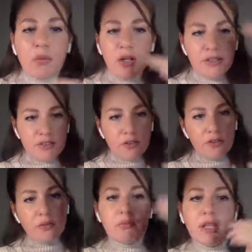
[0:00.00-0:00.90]
but is
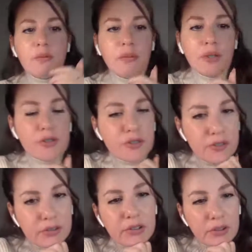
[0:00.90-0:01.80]
not the big boss.
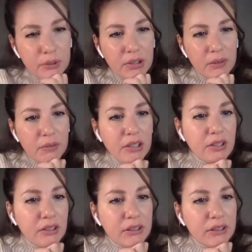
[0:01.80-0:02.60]
You know what I mean?